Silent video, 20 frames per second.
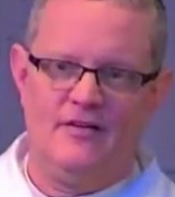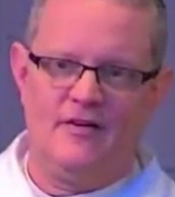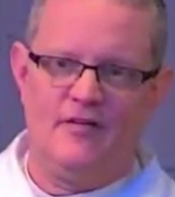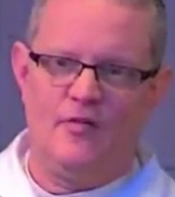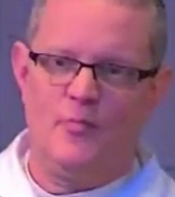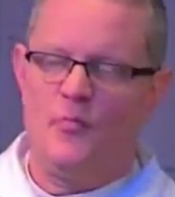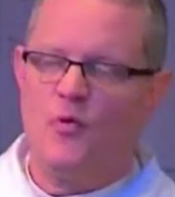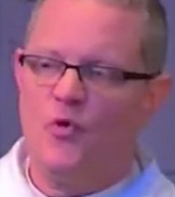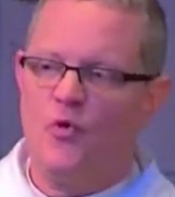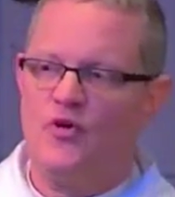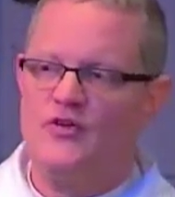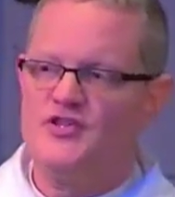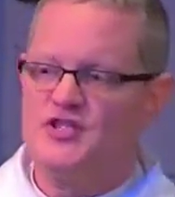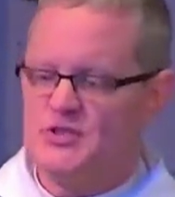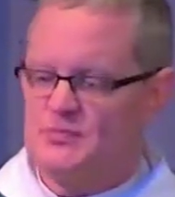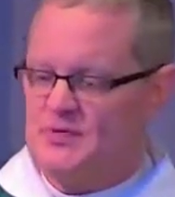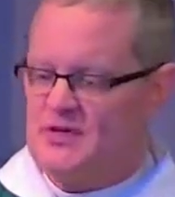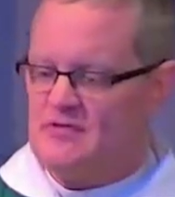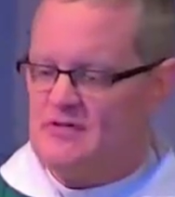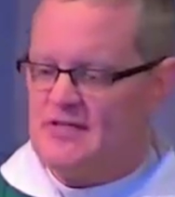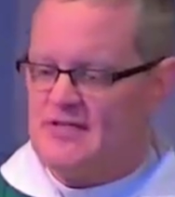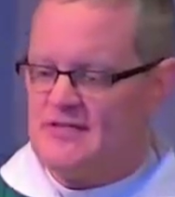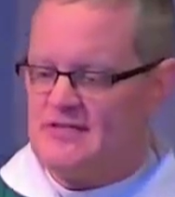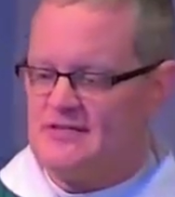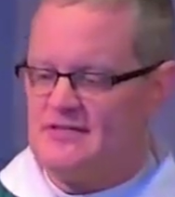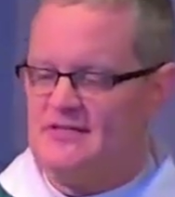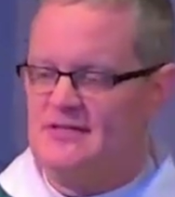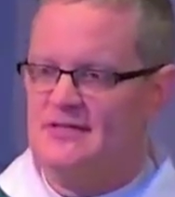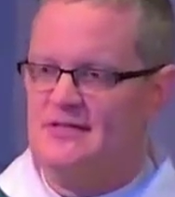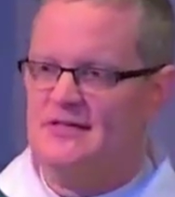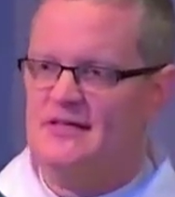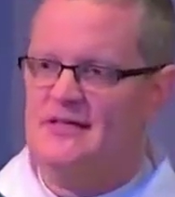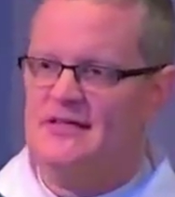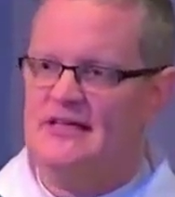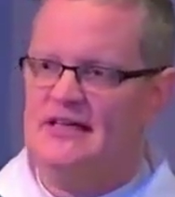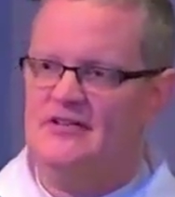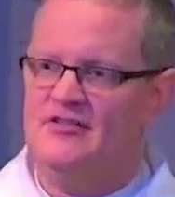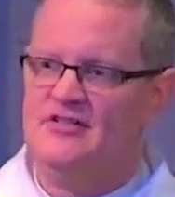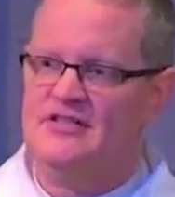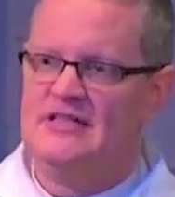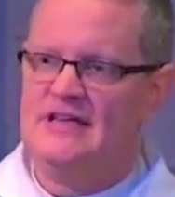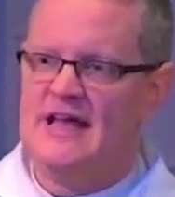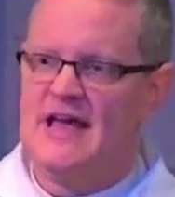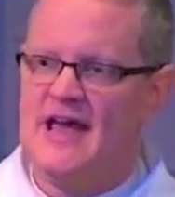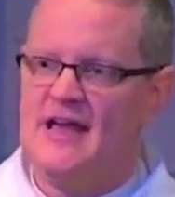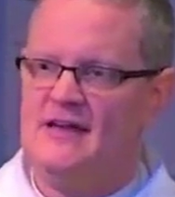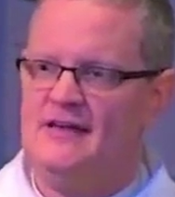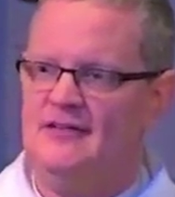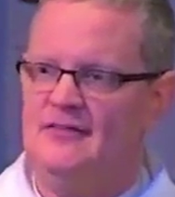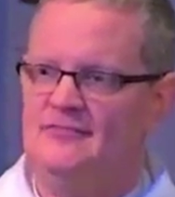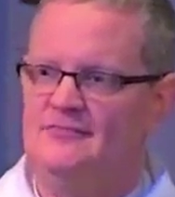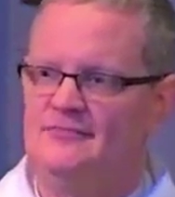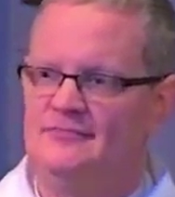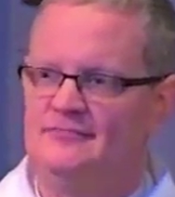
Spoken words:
Are the poor in spirit here today?